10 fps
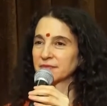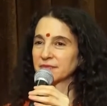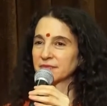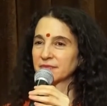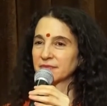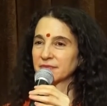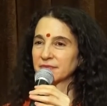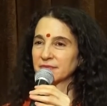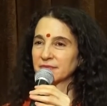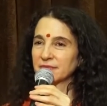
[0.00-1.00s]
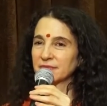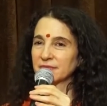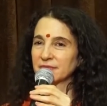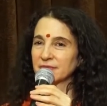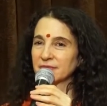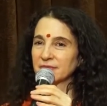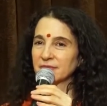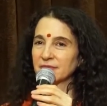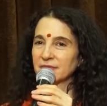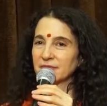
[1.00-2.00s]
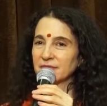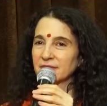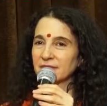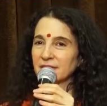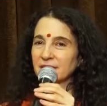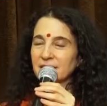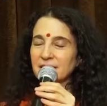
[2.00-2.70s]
(silence)